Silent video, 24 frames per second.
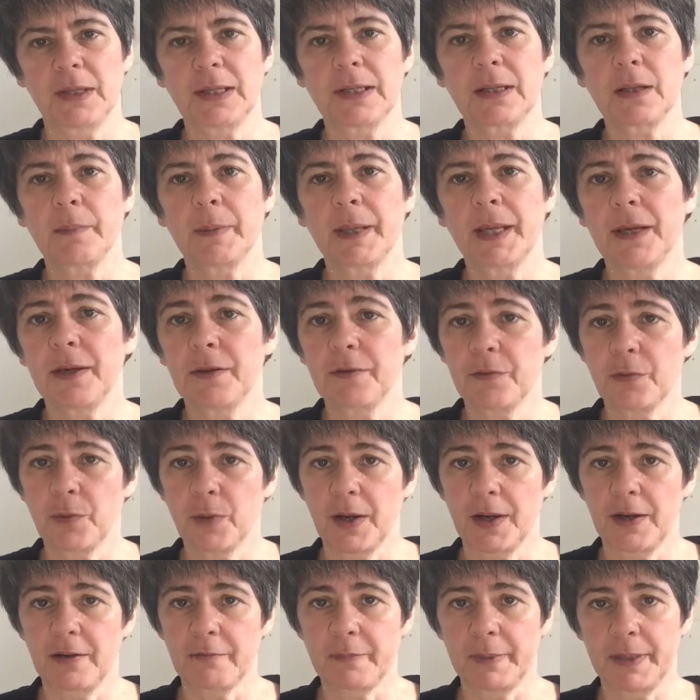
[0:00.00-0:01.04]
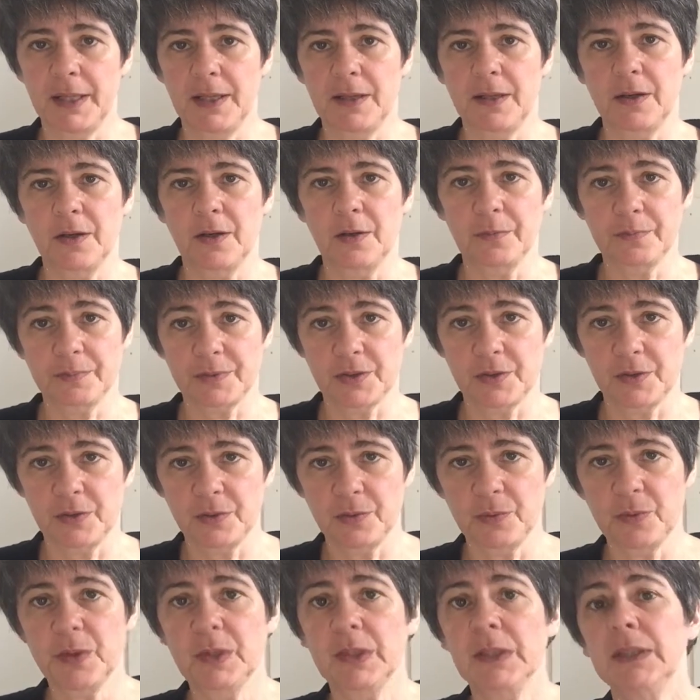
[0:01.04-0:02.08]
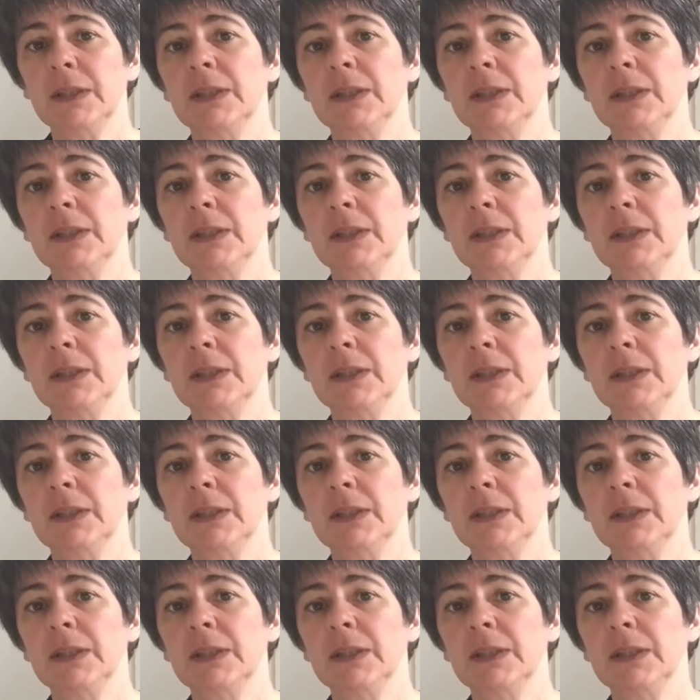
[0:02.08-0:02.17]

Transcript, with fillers: a little bit of what I've been up to,